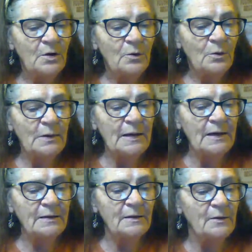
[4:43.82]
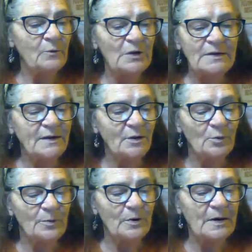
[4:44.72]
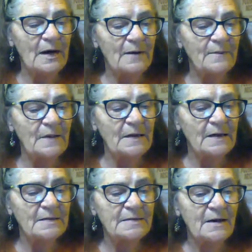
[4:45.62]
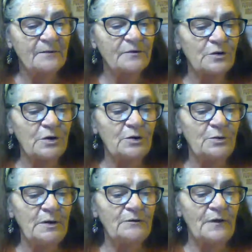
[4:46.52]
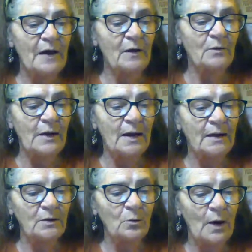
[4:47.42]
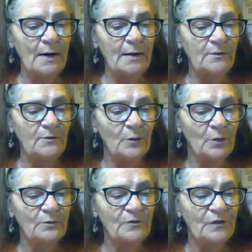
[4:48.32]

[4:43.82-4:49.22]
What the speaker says: When Gilbert came the next afternoon, he found Anne waiting for him,